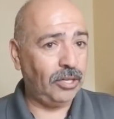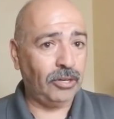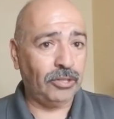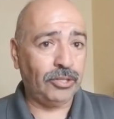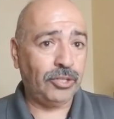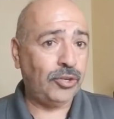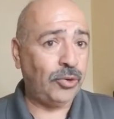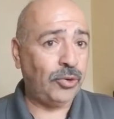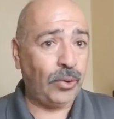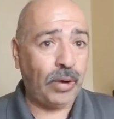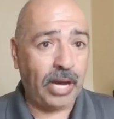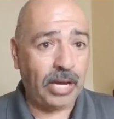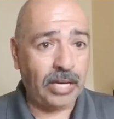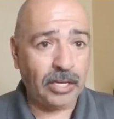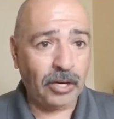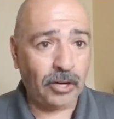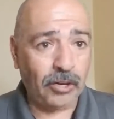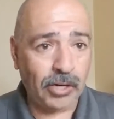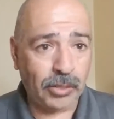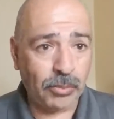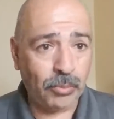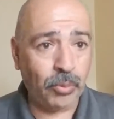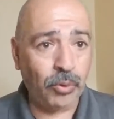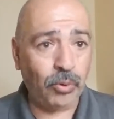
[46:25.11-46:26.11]
trained our
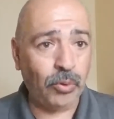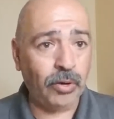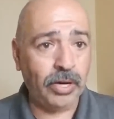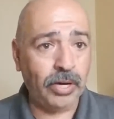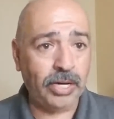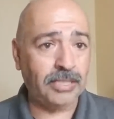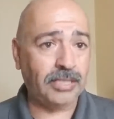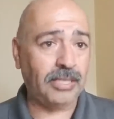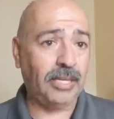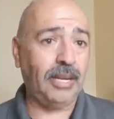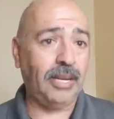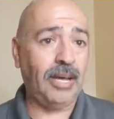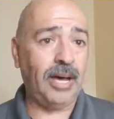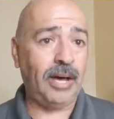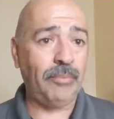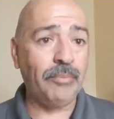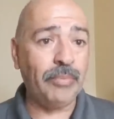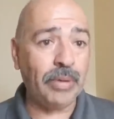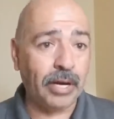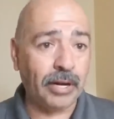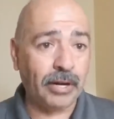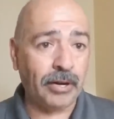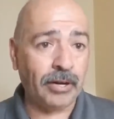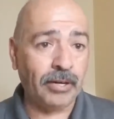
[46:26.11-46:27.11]
employees a lot
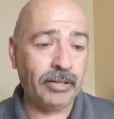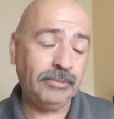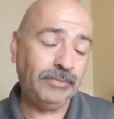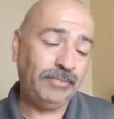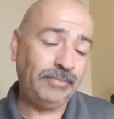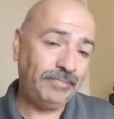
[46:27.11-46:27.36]
better.